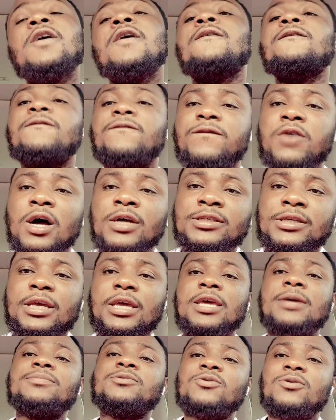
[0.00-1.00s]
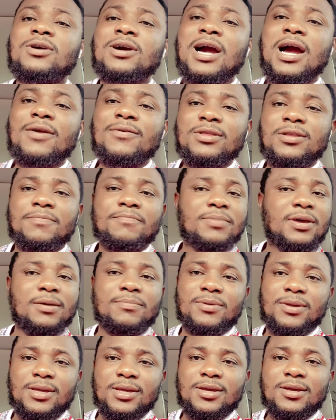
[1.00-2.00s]
First aim to carry the
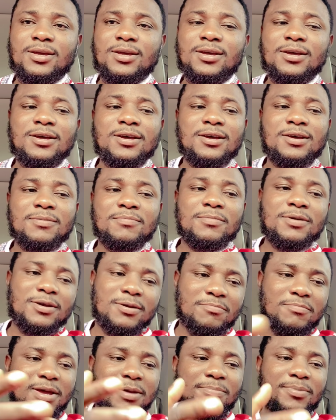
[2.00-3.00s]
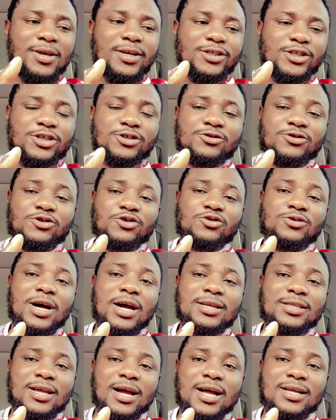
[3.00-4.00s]
baby. Maybe she should
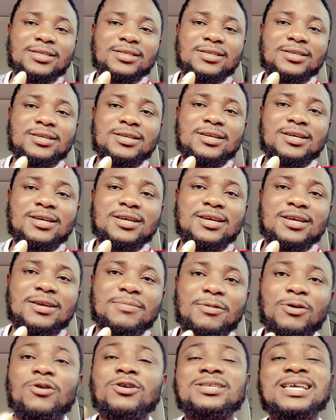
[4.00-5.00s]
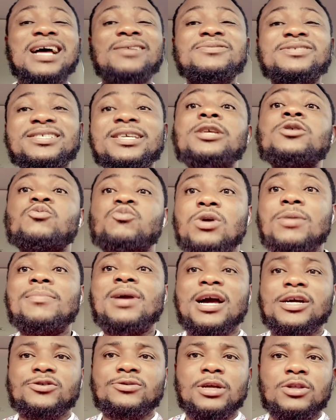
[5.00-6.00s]
try that, because I've seen women,
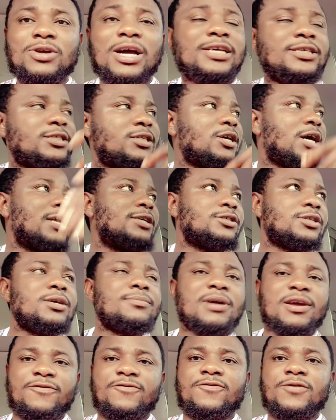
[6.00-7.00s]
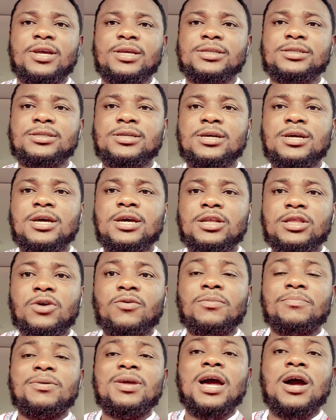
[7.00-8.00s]
I see my friends, they
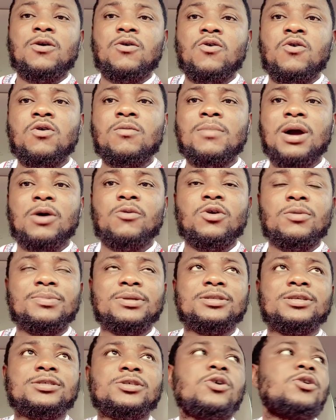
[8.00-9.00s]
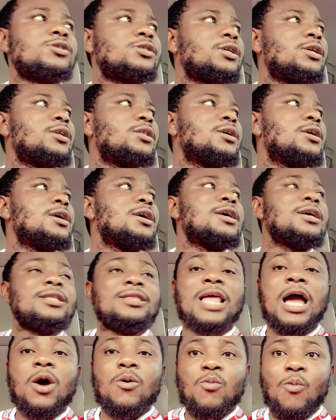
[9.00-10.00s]
will be at home and we'll be discussing
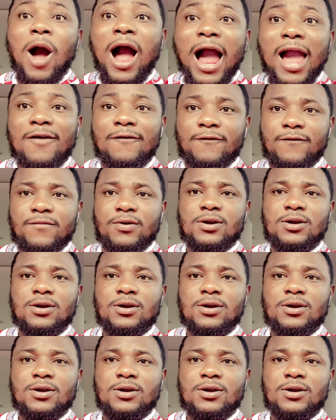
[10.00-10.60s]
their wife.